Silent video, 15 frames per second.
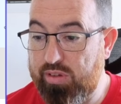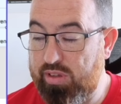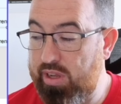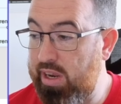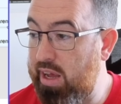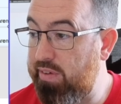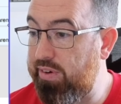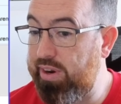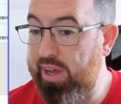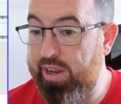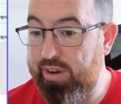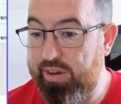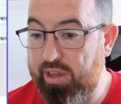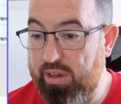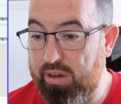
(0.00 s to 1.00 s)
and after that,
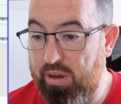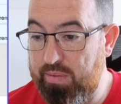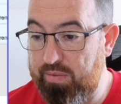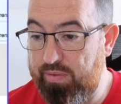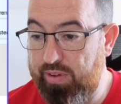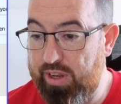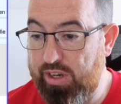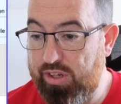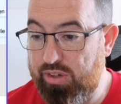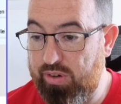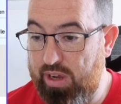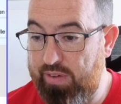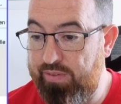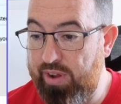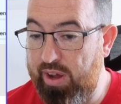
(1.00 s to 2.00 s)
I think I'm finished. So I
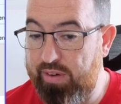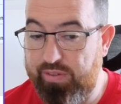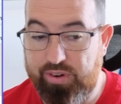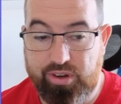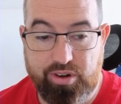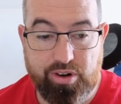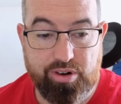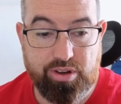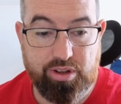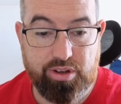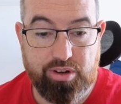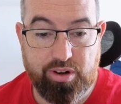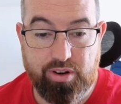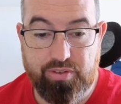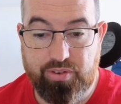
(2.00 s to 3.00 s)
have nothing for the 30th,
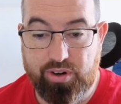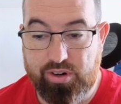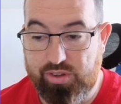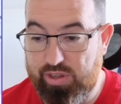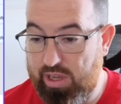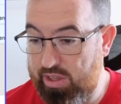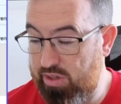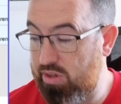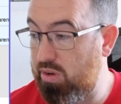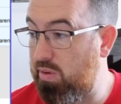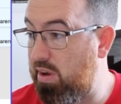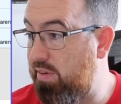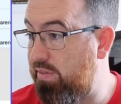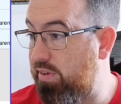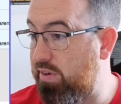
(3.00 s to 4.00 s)
31st, and so
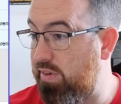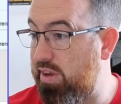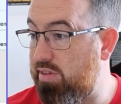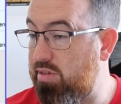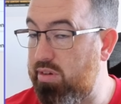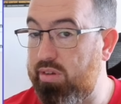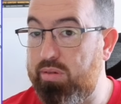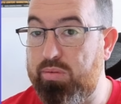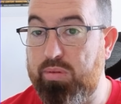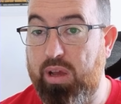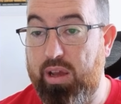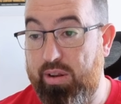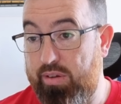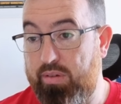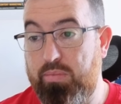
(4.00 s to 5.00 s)
on for the rest of this
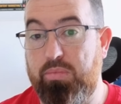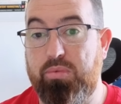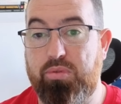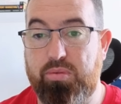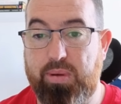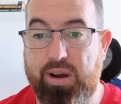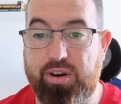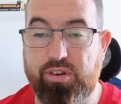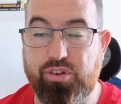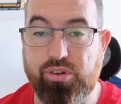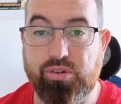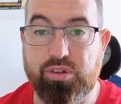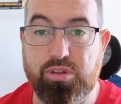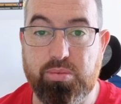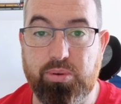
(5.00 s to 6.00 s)
start of
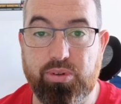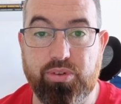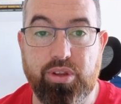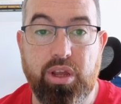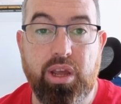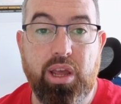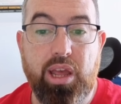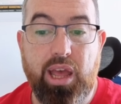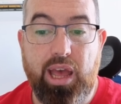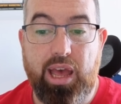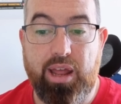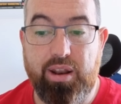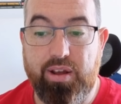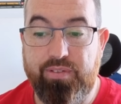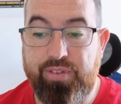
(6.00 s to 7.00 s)
June, I suppose,
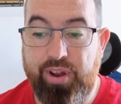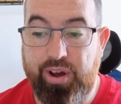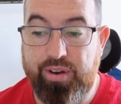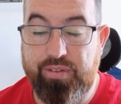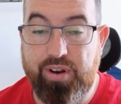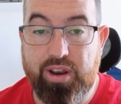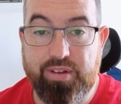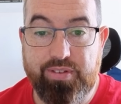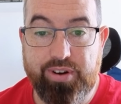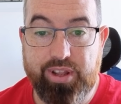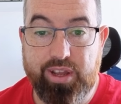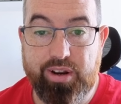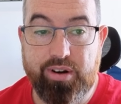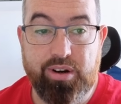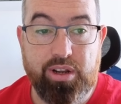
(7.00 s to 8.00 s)
and I have nothing ready for
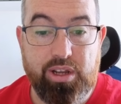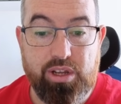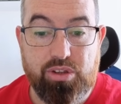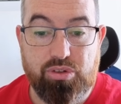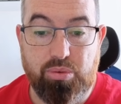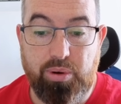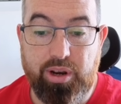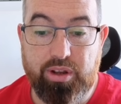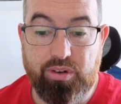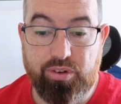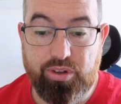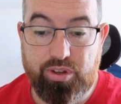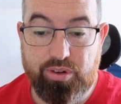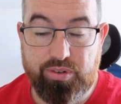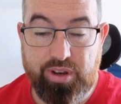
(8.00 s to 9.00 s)
there. So what I'm going to
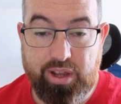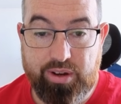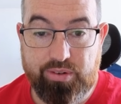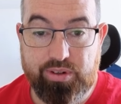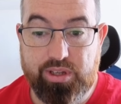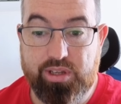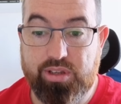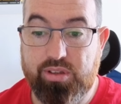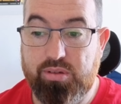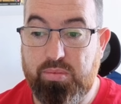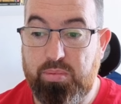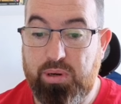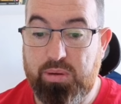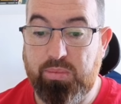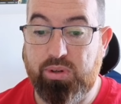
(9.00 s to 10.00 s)
do now is
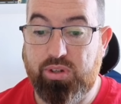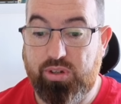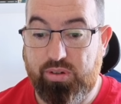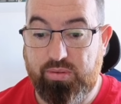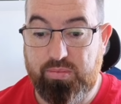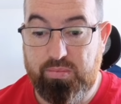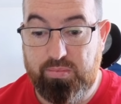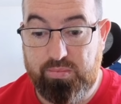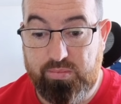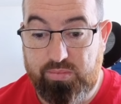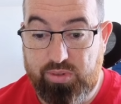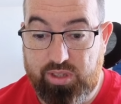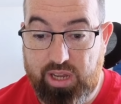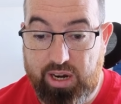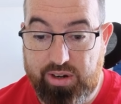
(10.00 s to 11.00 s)
pretty much
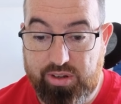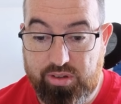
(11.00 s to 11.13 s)
start this